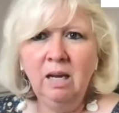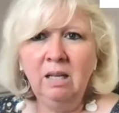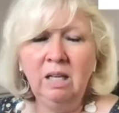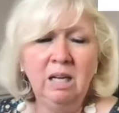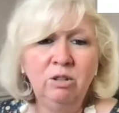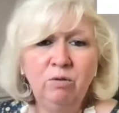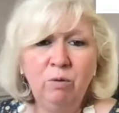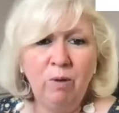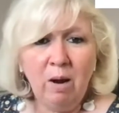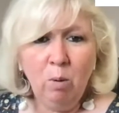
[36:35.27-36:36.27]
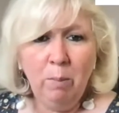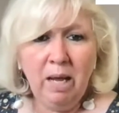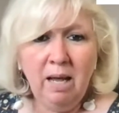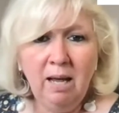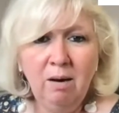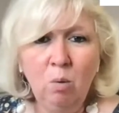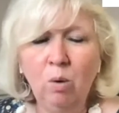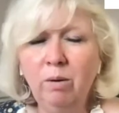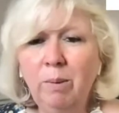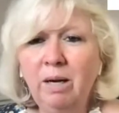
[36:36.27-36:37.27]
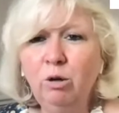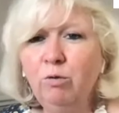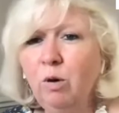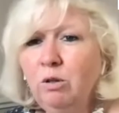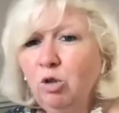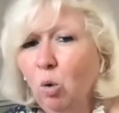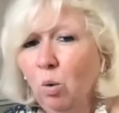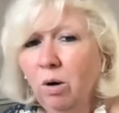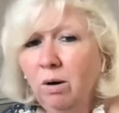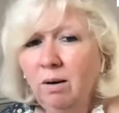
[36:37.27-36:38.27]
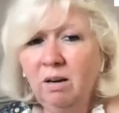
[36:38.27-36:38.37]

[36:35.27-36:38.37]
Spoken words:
in the edge of a flower bed or by your front door